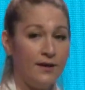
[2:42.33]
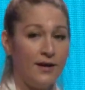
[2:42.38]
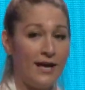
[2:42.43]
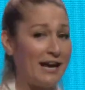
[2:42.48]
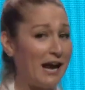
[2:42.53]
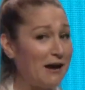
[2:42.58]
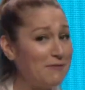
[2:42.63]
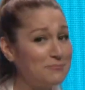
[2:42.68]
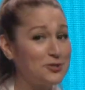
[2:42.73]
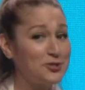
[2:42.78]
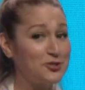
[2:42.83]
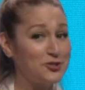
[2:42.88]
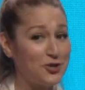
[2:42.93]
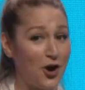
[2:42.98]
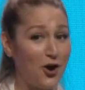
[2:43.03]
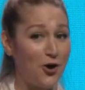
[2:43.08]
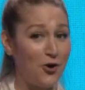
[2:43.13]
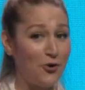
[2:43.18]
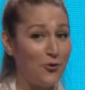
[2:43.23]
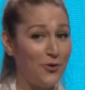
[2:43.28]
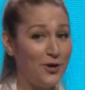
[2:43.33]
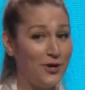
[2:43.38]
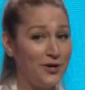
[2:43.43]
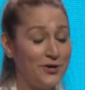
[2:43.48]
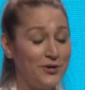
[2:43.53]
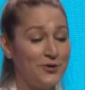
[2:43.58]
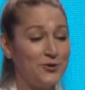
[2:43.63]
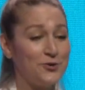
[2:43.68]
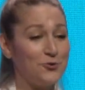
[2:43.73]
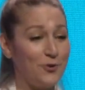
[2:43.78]
And I'm so
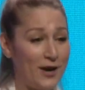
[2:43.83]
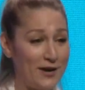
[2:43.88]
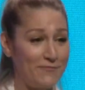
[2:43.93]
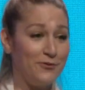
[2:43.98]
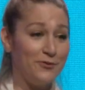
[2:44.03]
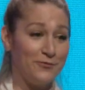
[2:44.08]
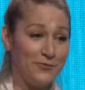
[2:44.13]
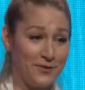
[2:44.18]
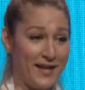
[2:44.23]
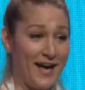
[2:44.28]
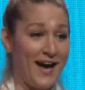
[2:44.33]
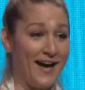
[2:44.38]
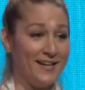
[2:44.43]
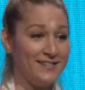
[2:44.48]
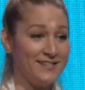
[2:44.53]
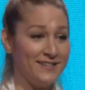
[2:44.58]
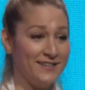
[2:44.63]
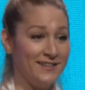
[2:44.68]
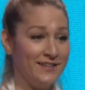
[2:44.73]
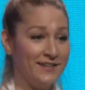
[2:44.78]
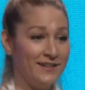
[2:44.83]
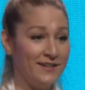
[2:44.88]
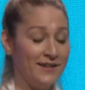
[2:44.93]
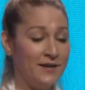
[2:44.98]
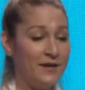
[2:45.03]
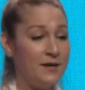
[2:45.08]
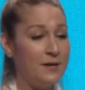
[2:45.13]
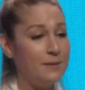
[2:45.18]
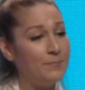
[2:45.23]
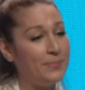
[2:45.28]
grateful for that.
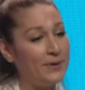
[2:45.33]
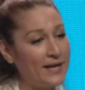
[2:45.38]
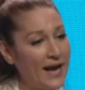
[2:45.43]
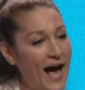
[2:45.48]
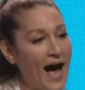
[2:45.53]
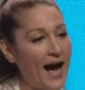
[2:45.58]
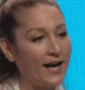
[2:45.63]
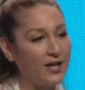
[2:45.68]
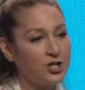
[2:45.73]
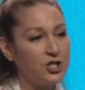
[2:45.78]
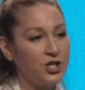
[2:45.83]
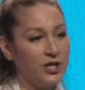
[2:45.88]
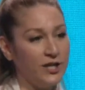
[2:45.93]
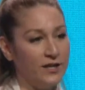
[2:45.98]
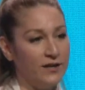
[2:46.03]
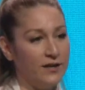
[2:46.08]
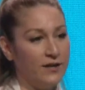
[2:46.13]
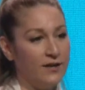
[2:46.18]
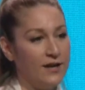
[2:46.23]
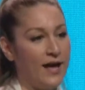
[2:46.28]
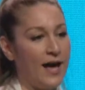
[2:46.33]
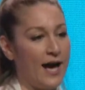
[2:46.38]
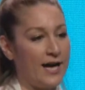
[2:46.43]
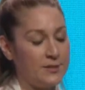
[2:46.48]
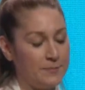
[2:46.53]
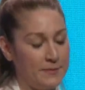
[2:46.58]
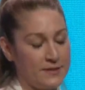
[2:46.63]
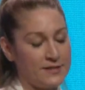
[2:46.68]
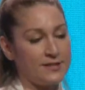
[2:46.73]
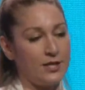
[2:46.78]
But action has
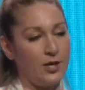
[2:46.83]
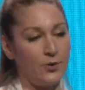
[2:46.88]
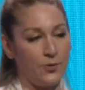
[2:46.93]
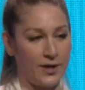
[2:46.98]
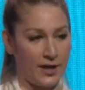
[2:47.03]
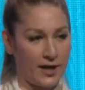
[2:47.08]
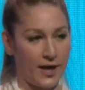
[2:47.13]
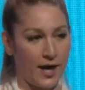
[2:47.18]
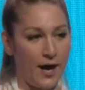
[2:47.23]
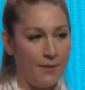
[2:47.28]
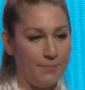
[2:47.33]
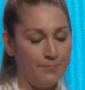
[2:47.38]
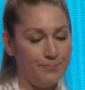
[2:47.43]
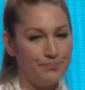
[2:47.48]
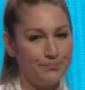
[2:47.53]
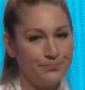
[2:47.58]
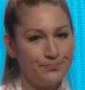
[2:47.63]
been slower to come.